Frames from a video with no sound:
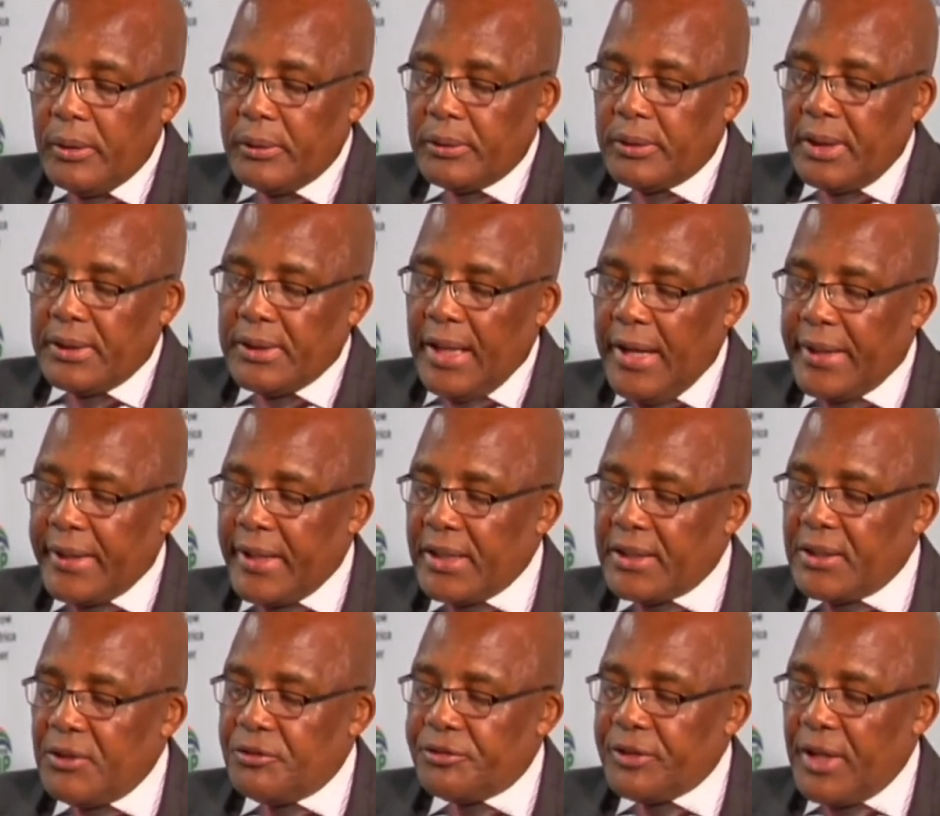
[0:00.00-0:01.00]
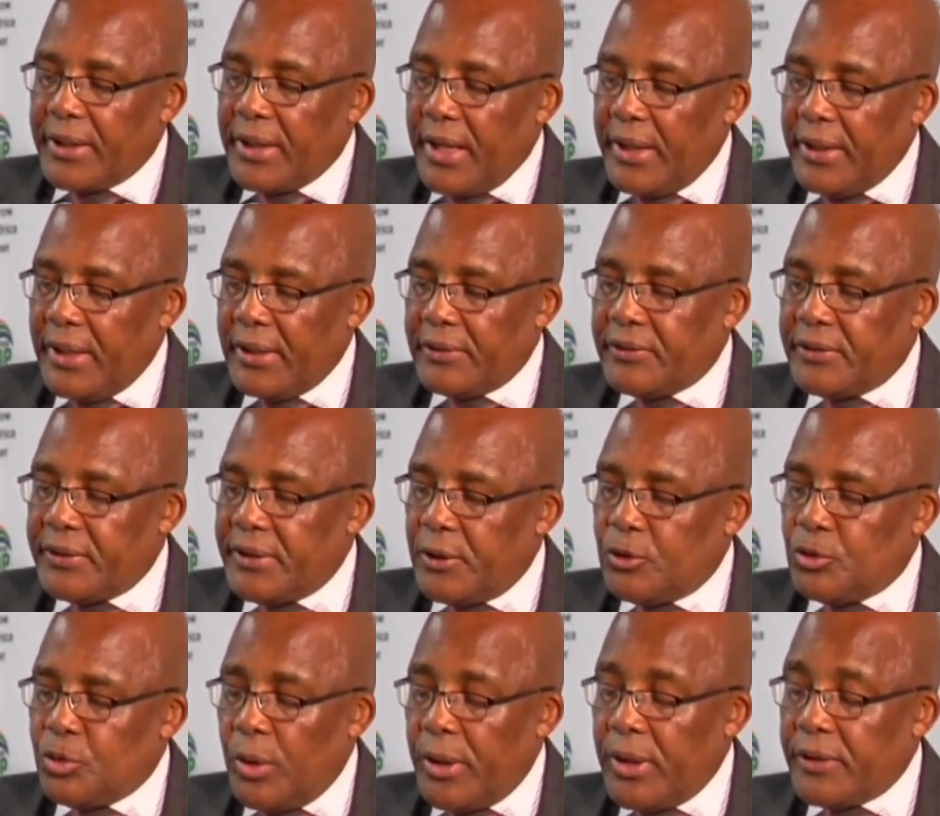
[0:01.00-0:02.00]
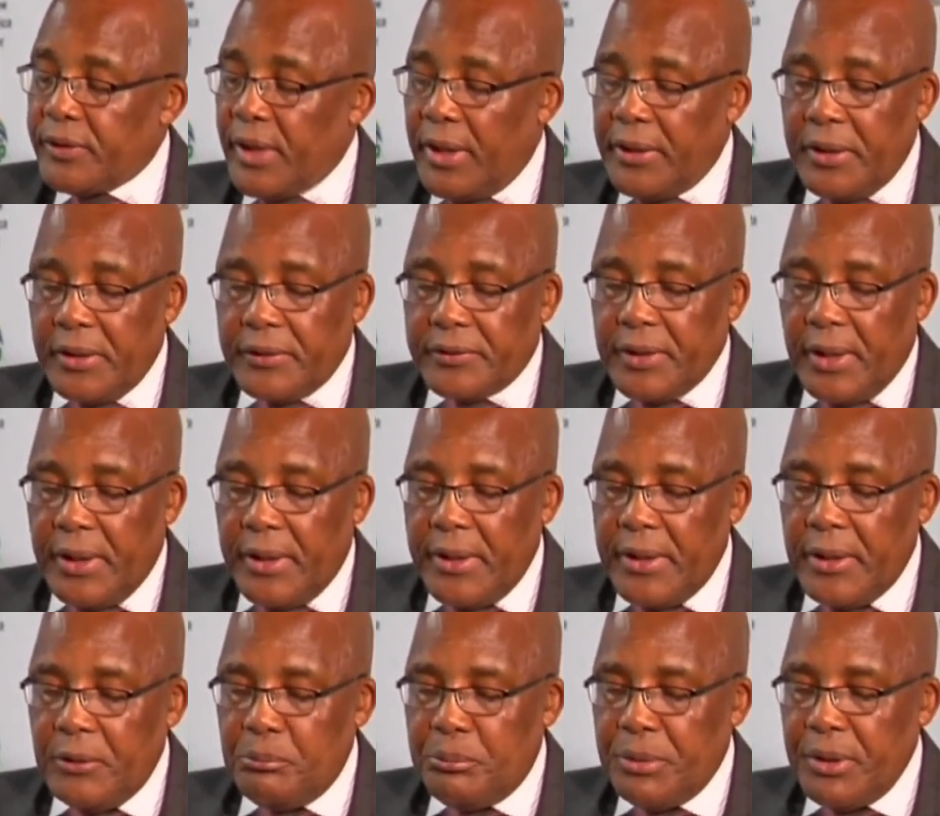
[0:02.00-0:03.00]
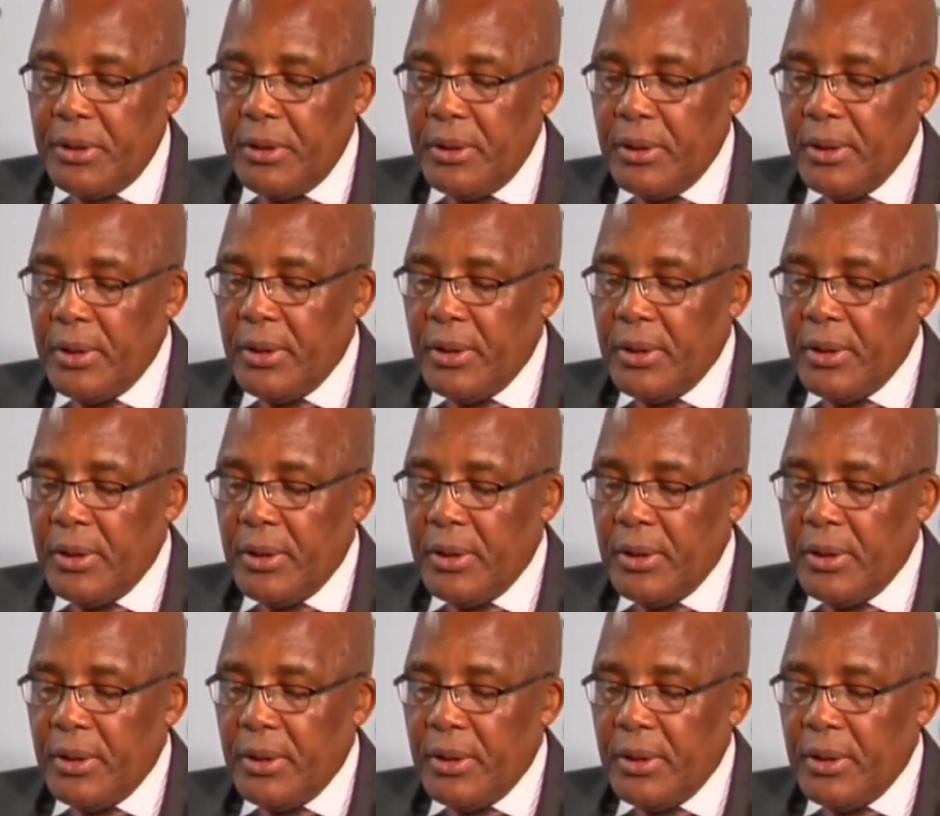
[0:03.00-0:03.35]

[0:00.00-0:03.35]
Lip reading: The directives are annexed here to as Annexure A and B.